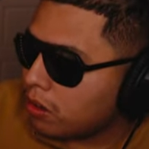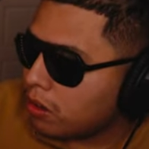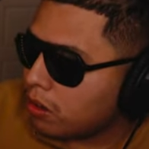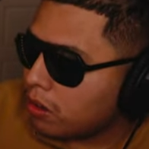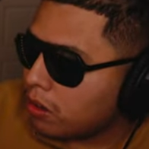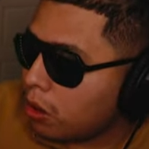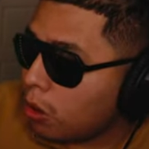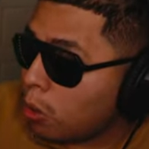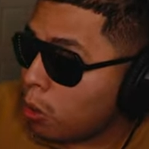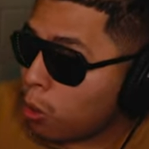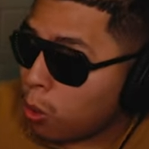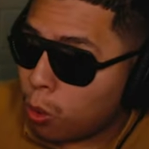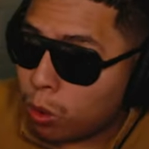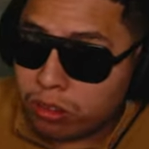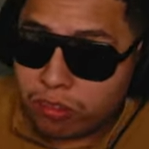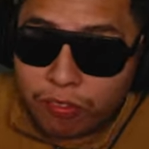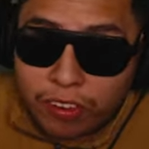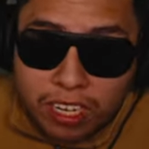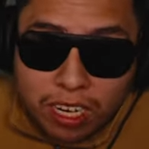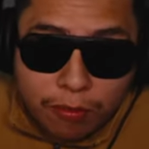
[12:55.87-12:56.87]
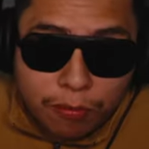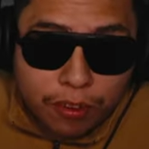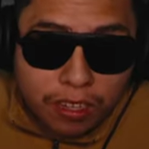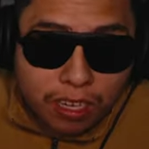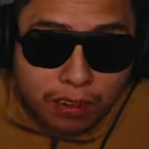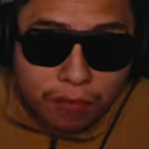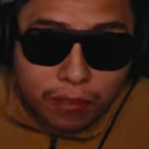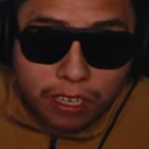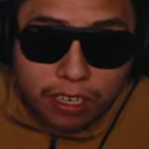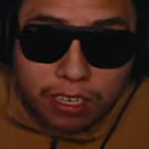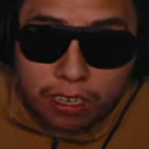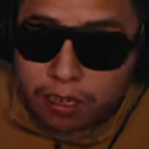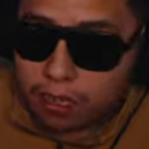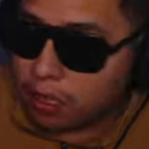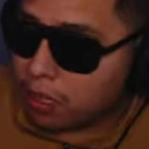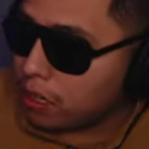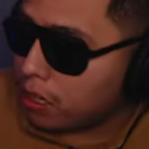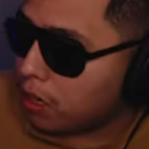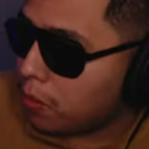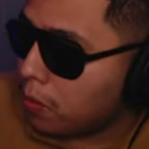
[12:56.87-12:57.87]
Oh, it's fifty, fifty, fifty.
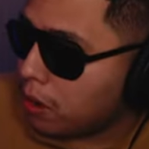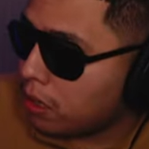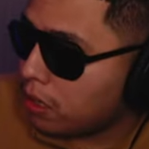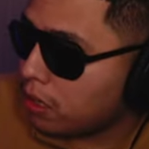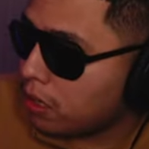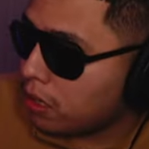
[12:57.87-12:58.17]
Come on.